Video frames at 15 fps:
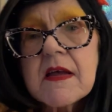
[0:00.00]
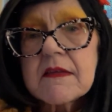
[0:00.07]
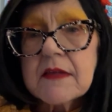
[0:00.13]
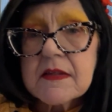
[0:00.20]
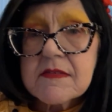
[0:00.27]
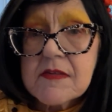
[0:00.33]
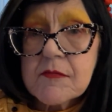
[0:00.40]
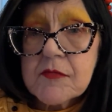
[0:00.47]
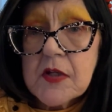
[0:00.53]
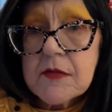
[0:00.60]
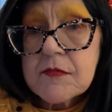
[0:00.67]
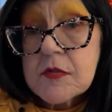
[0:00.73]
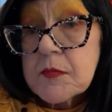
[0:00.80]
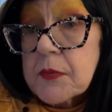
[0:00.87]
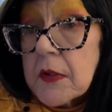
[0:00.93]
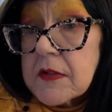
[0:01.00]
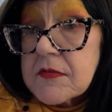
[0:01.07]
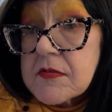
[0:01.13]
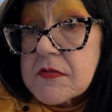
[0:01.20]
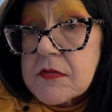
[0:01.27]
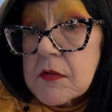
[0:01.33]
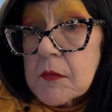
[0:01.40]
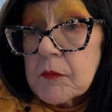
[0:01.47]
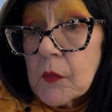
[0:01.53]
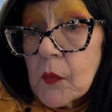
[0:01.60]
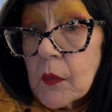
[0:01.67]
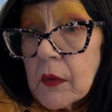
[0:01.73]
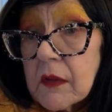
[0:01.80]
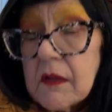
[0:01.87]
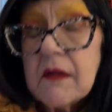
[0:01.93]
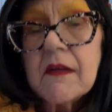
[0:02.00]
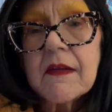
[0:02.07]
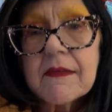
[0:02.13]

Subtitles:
that sometimes the prices are more